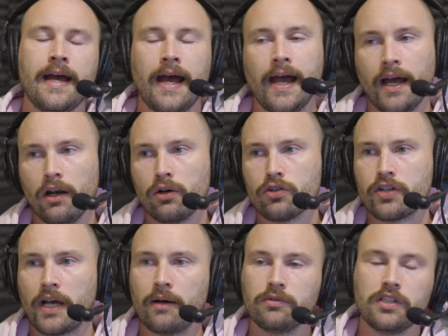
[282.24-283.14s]
hair loss,
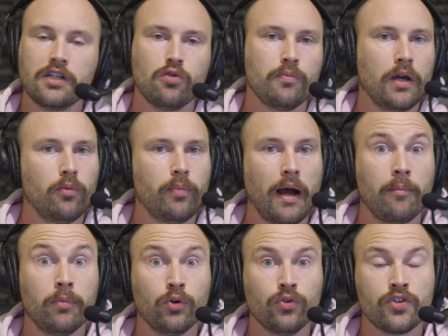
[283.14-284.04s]
how to deal with male
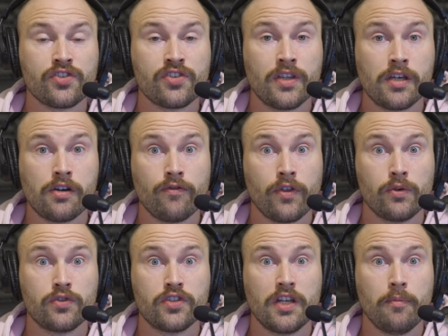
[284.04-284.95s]
pattern baldness, think of
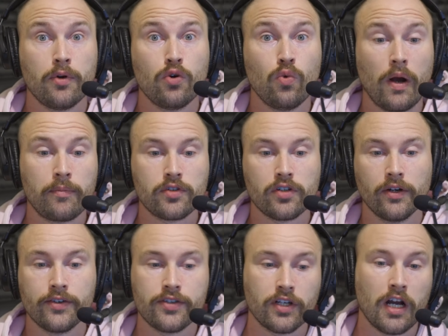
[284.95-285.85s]
those typical
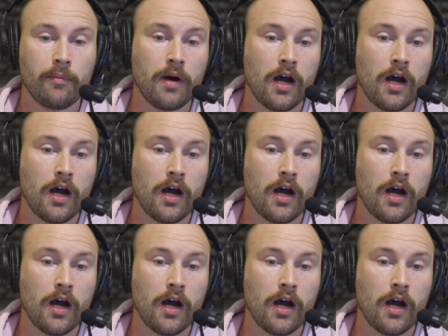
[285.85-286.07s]
websites that come